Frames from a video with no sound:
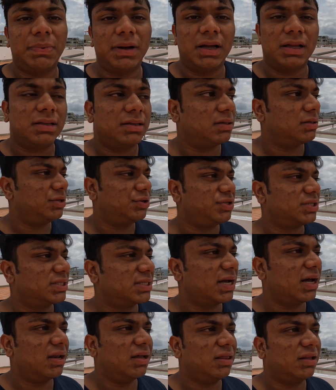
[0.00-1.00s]
But you just
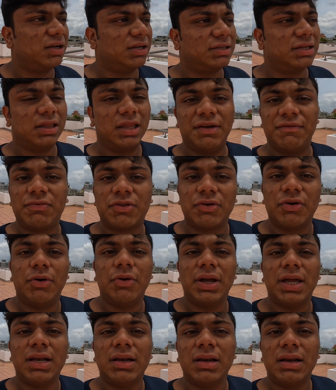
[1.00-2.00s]
kind of learn to live
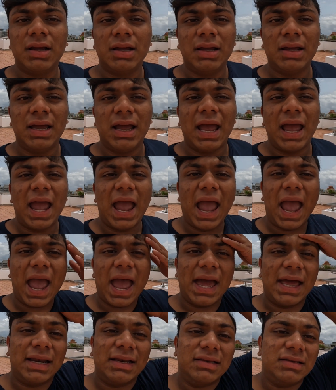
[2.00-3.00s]
through it
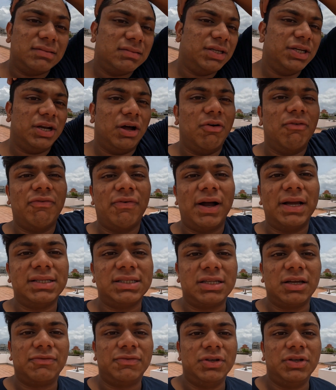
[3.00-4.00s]
and, you know, find
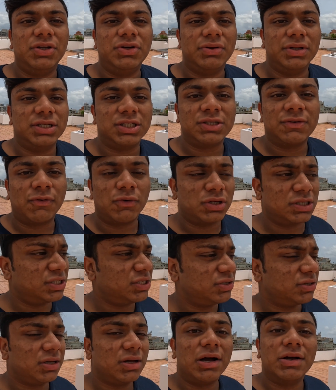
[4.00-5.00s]
stuff to do. It just
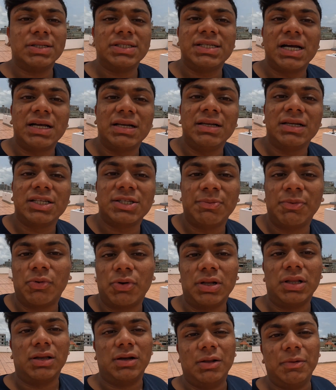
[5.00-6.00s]
forces you to go outside and
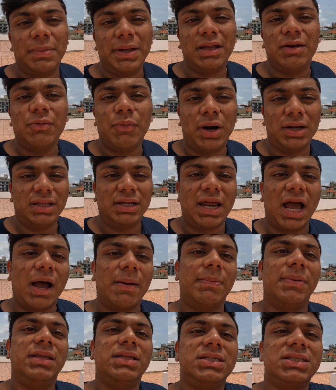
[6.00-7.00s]
explore a little bit while it
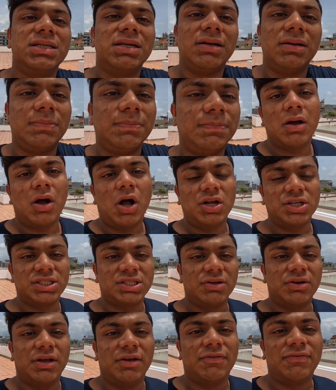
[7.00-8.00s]
happens.
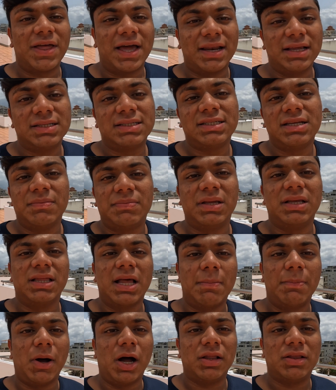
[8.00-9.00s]
Also, if that is something
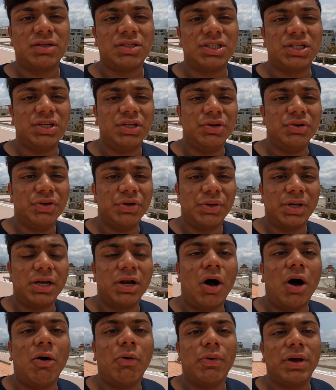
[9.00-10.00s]
that bothers you, you
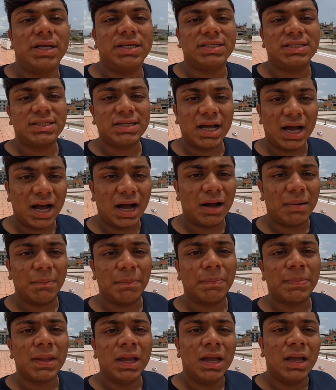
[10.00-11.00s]
can always
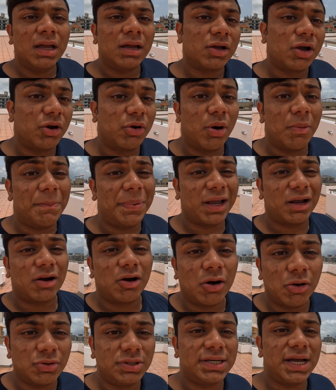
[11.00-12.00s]
go to a
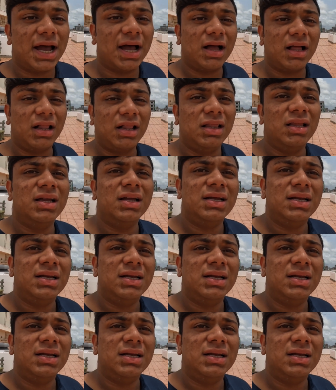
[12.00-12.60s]
bigger hotel.